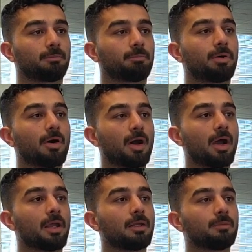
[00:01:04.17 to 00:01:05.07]

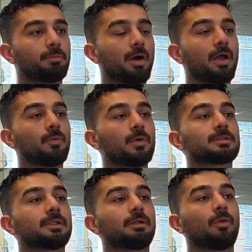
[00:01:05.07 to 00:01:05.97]
Pi
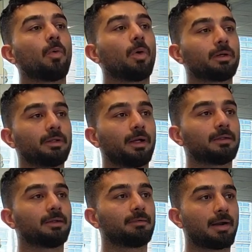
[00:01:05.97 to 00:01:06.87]
was the order,
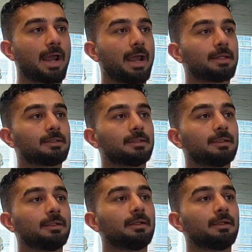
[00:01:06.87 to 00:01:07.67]
the rank.